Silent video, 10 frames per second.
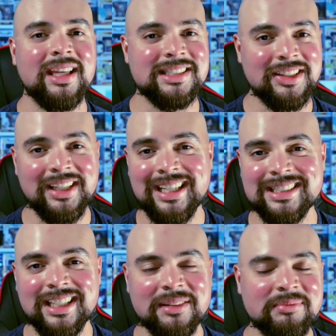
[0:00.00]
Until next
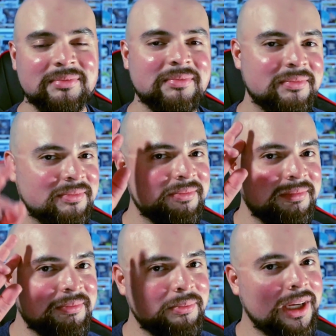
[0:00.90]
time,
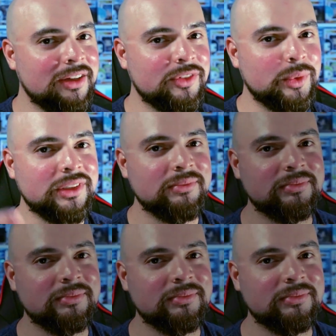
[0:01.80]
bye everyone.